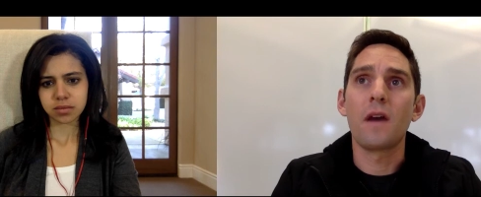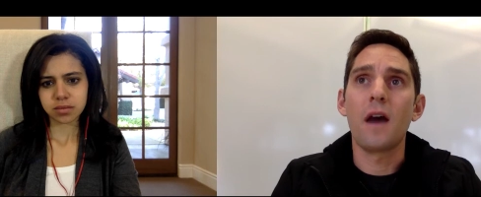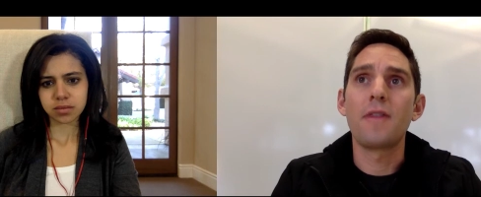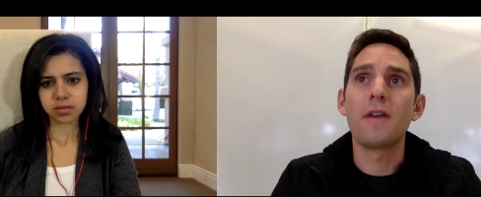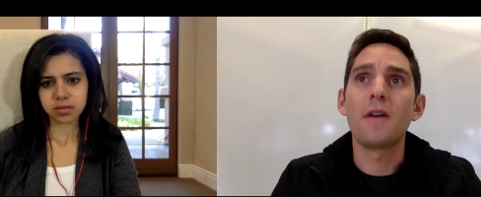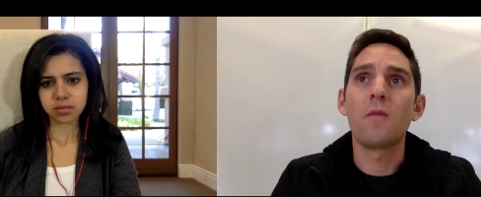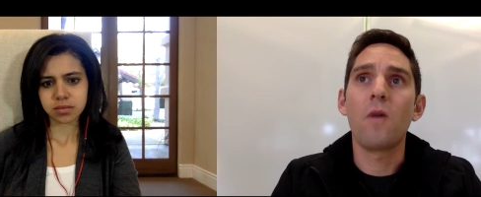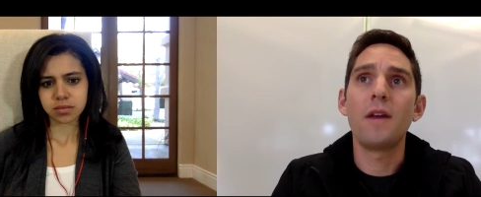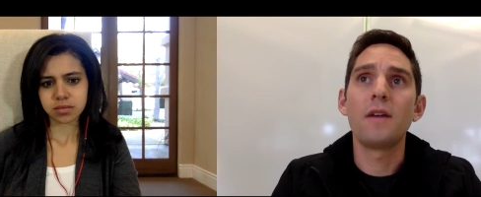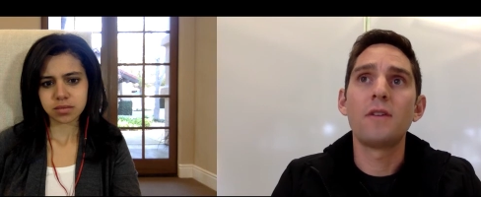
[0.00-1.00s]
Speaker 1: I think
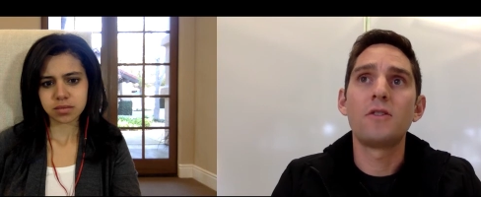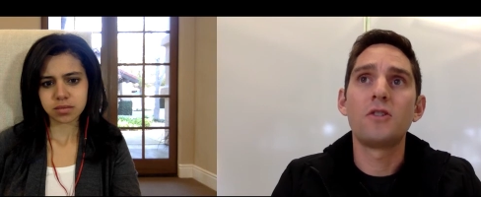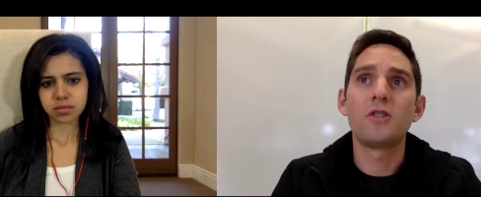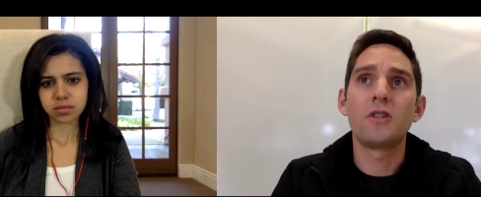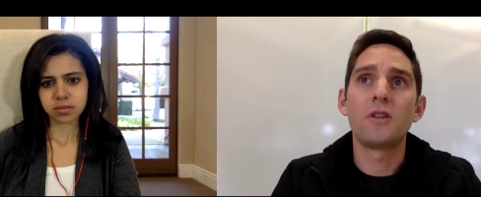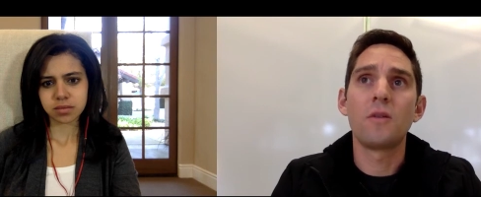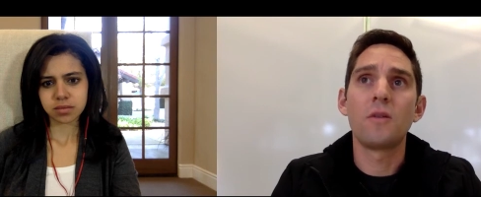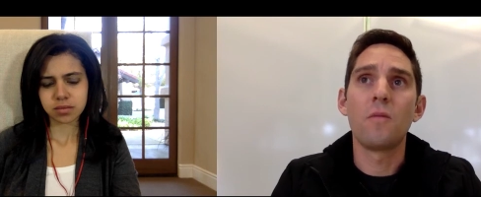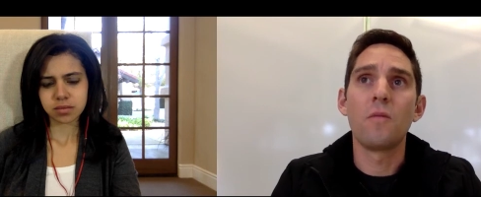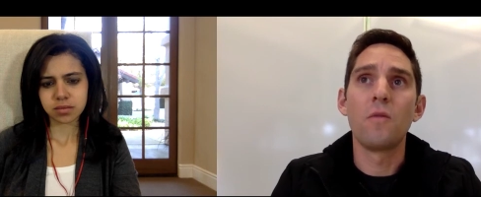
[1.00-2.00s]
one is just
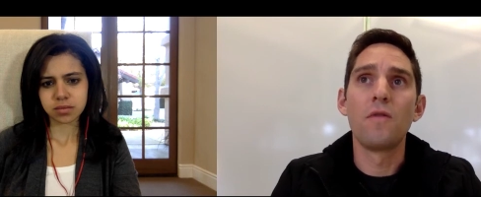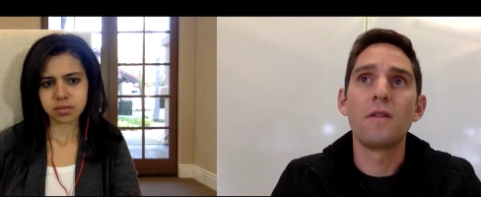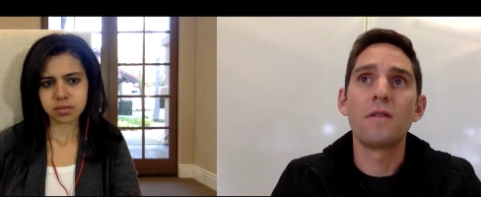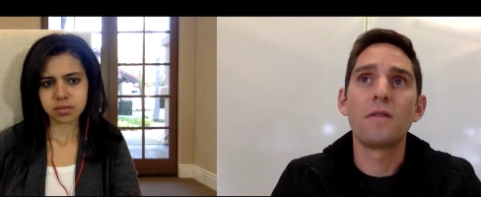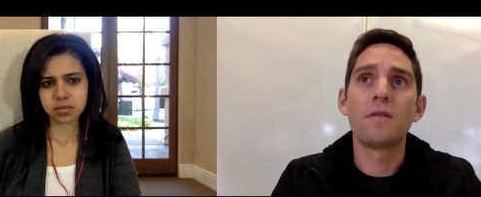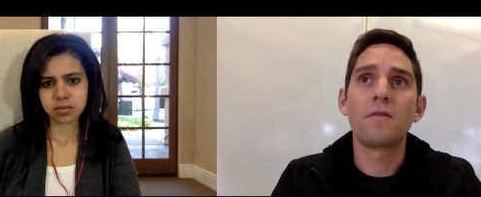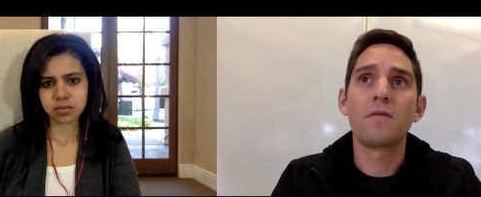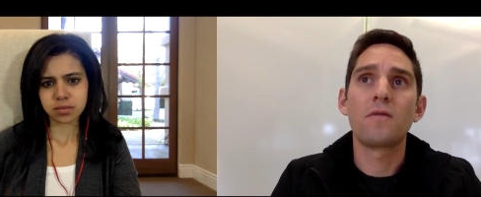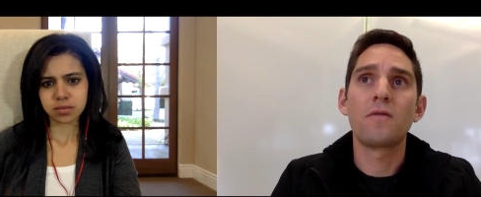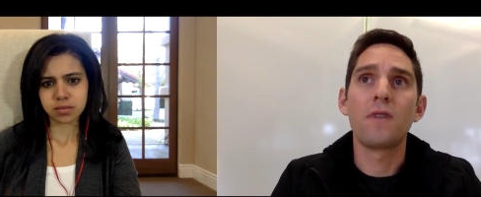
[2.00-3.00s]
moving
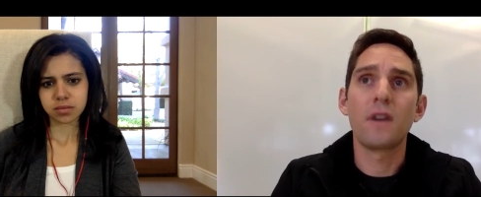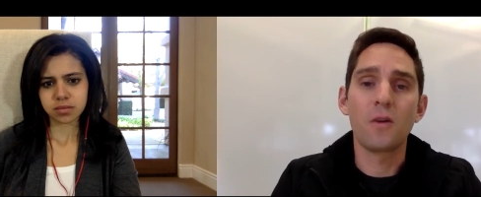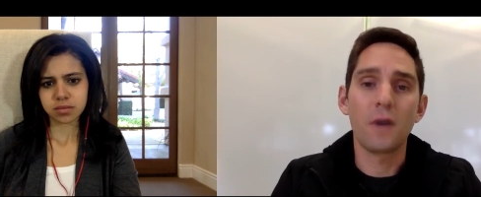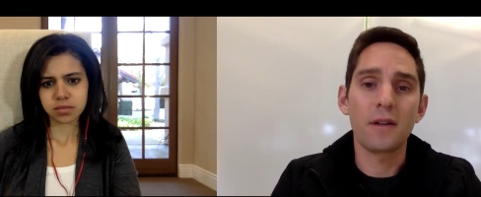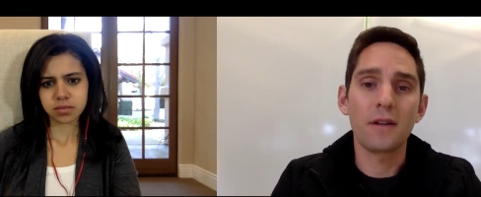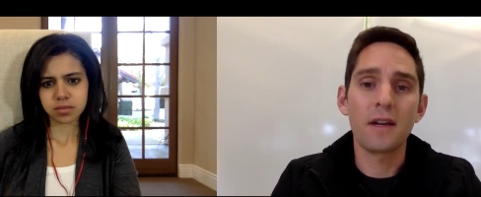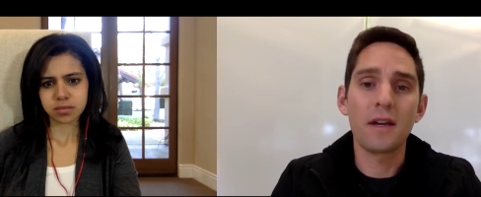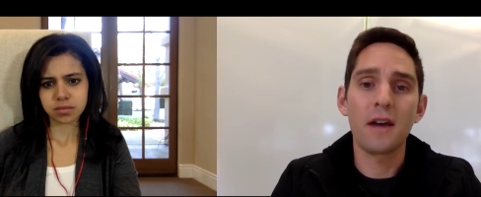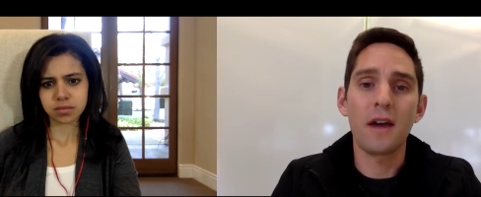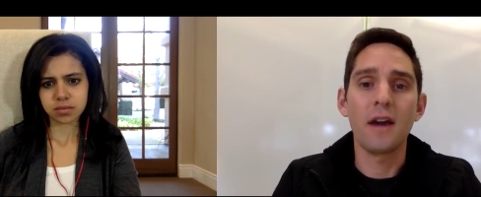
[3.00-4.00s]
very
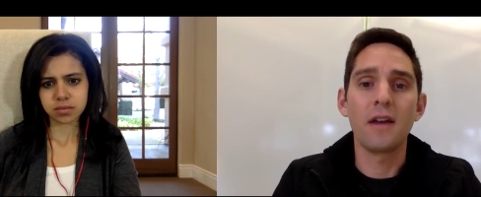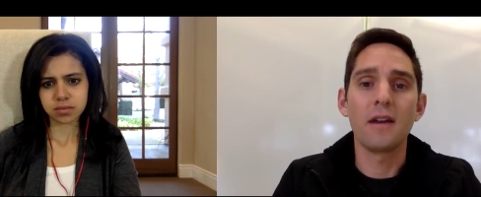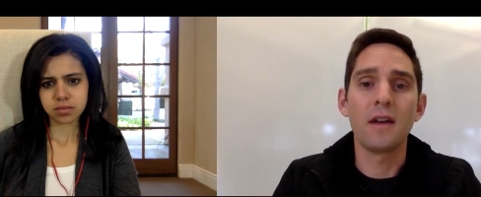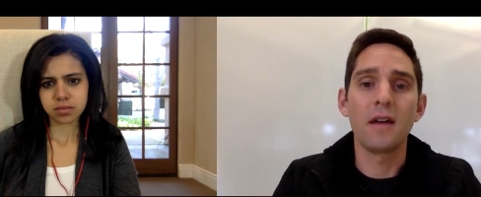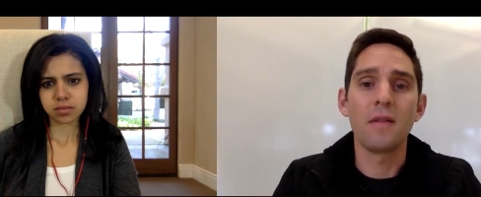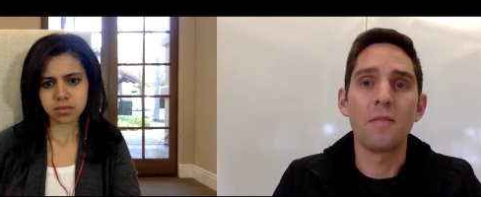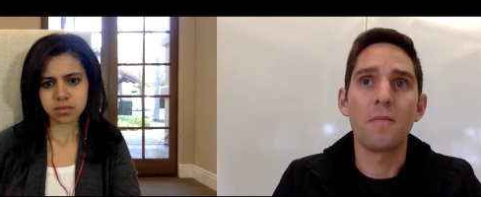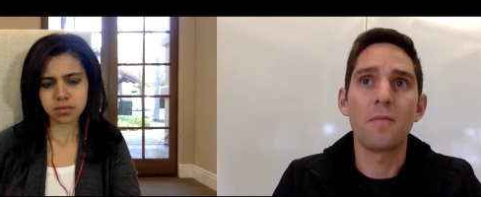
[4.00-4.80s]
quickly and